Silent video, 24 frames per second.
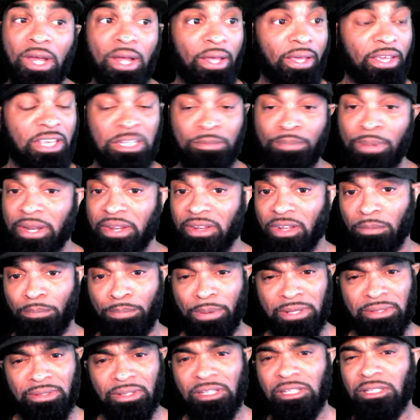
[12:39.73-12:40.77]
He's been in the
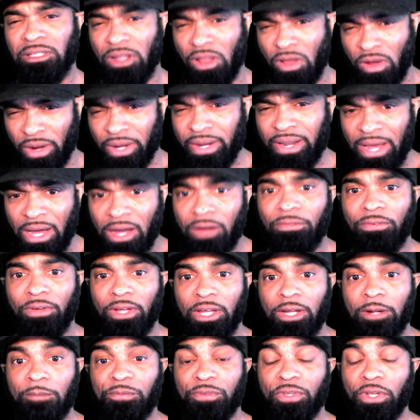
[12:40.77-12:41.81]
business long enough
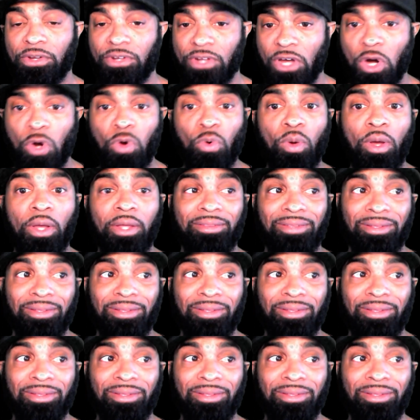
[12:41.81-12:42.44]
to know